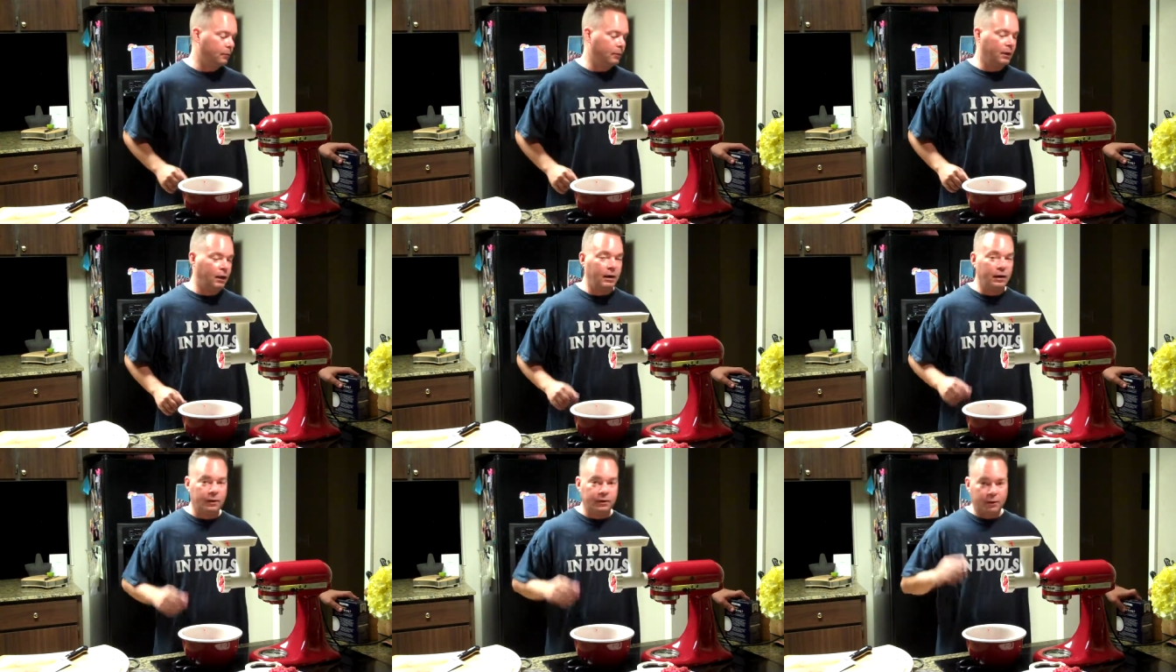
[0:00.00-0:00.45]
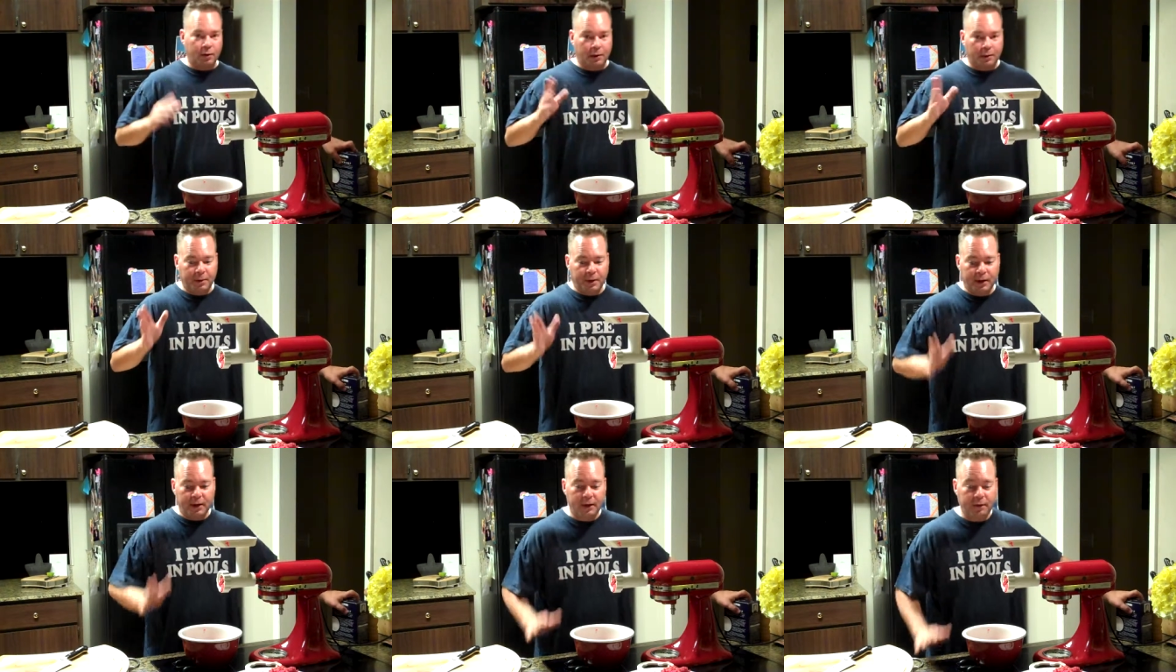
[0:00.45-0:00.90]
So
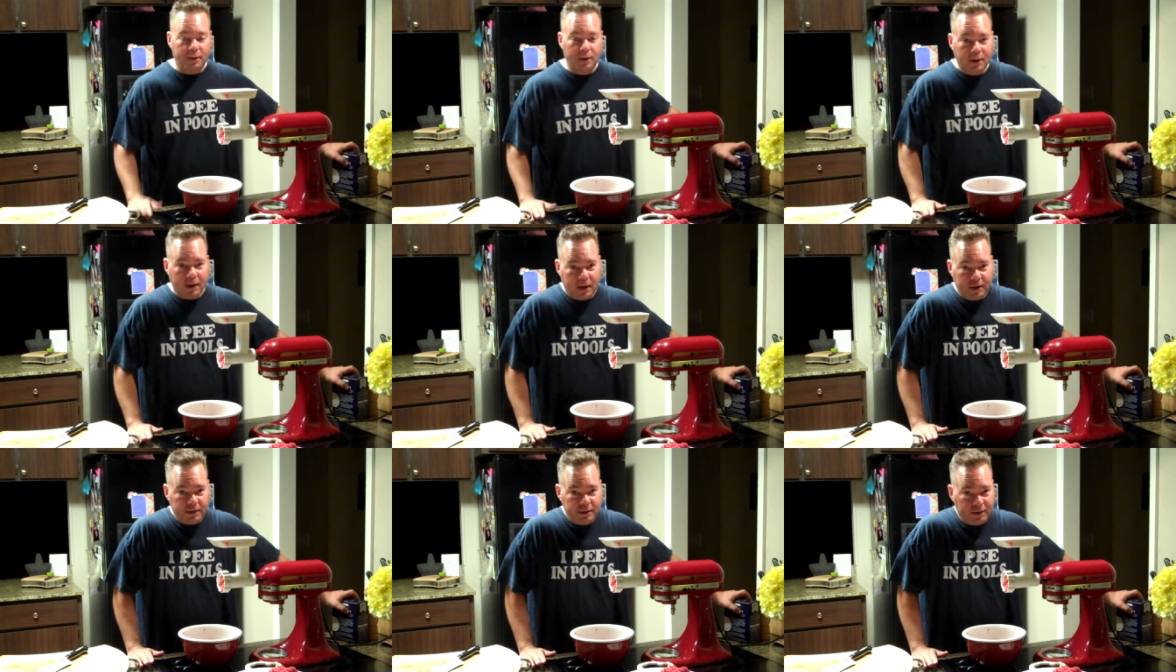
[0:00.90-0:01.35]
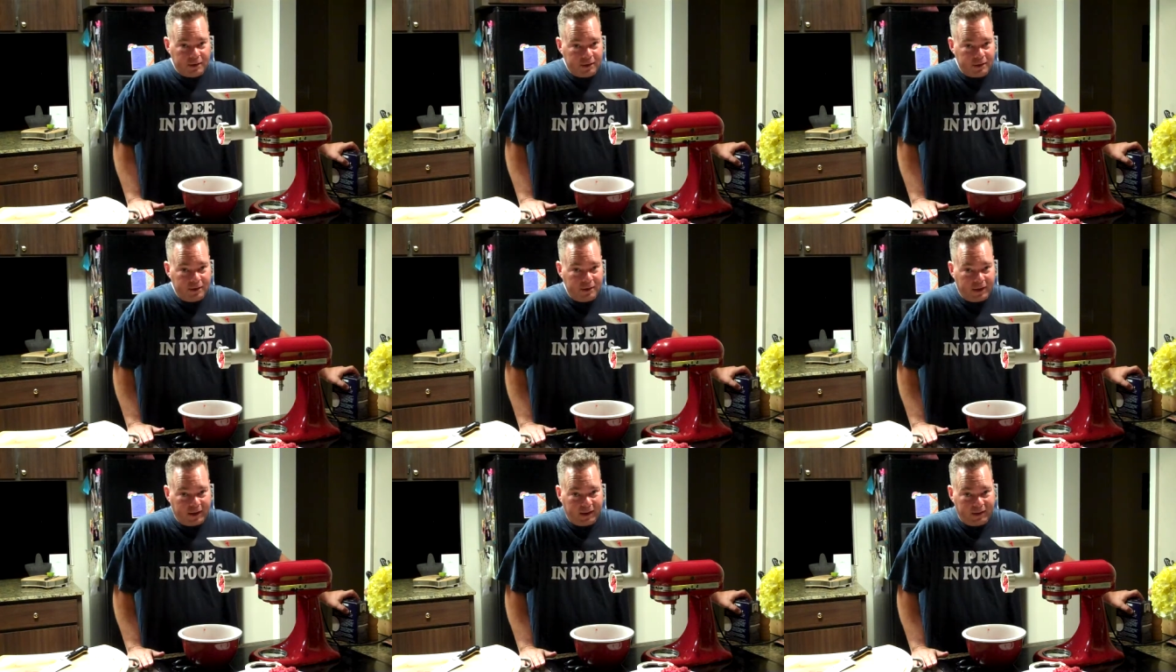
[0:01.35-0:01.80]
I'm going to give you guys
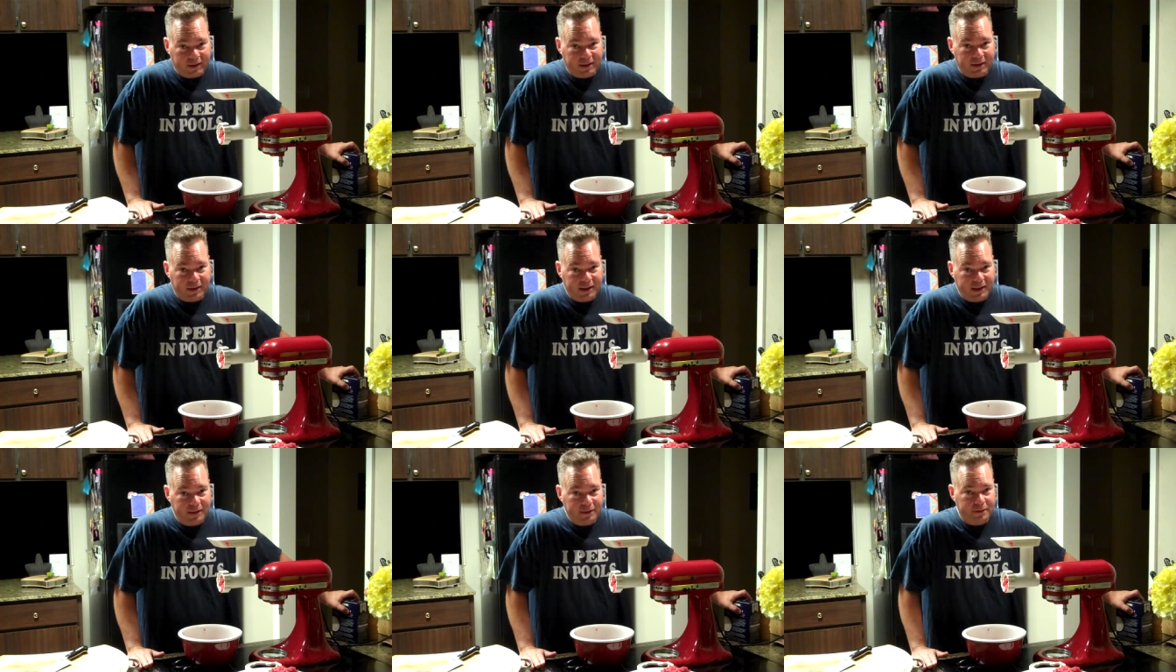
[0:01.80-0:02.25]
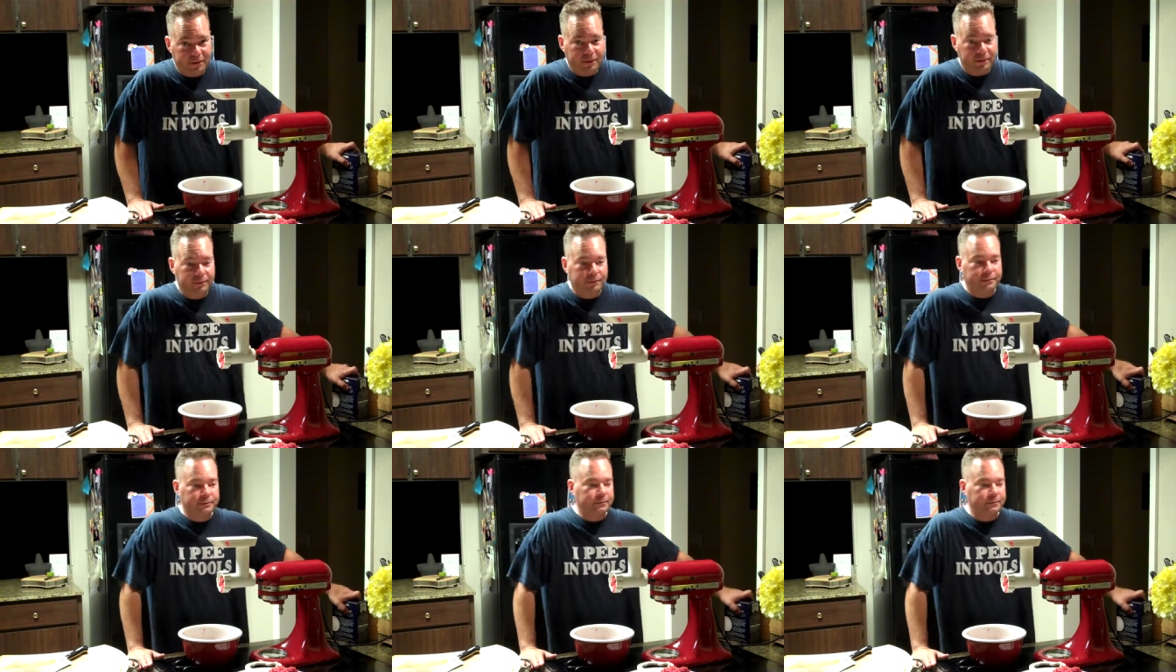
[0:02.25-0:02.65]
just a second to leave.